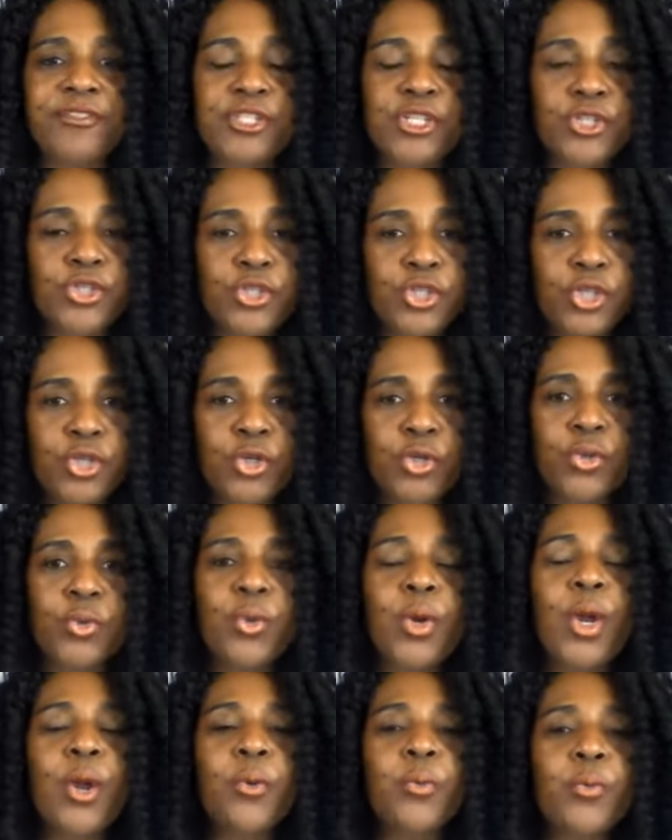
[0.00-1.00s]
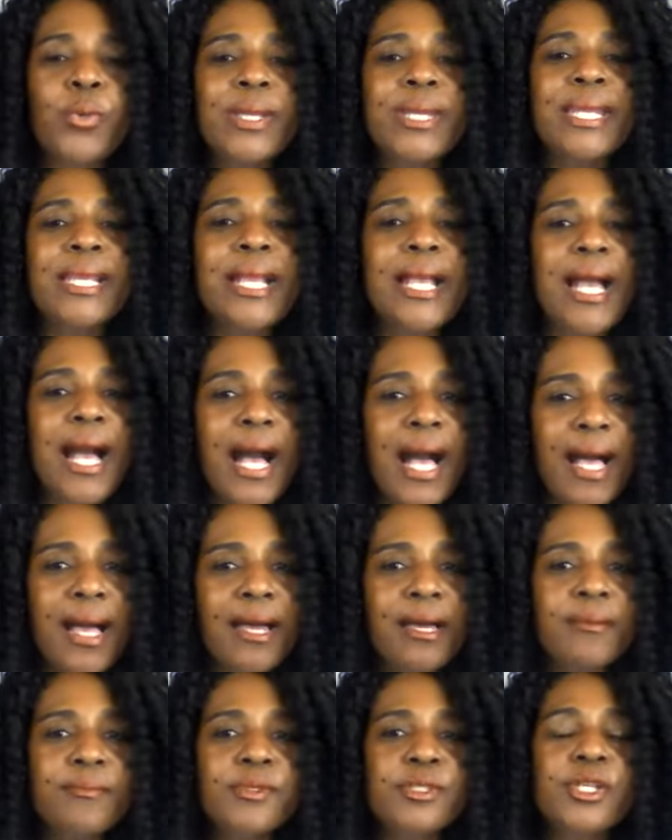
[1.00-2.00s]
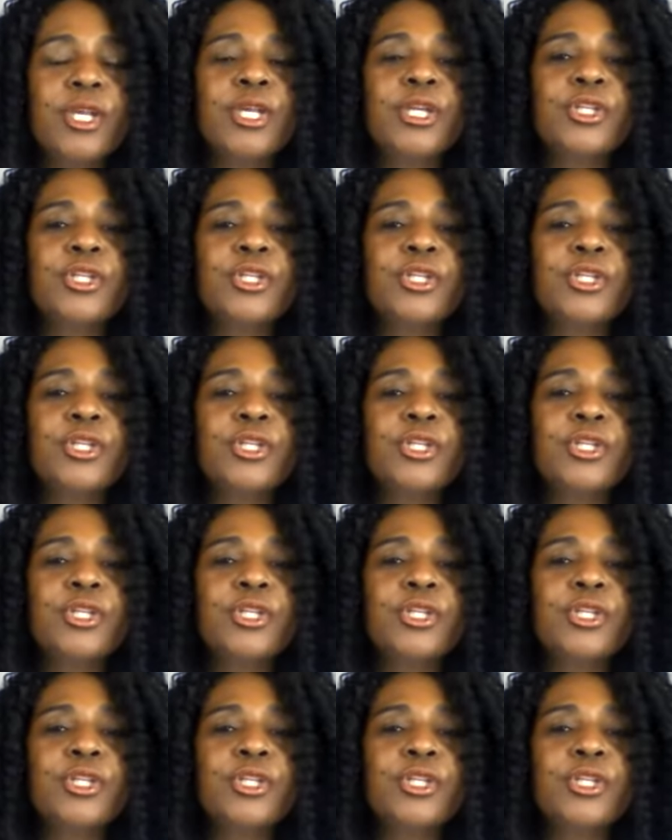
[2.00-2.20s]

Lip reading: to do when it comes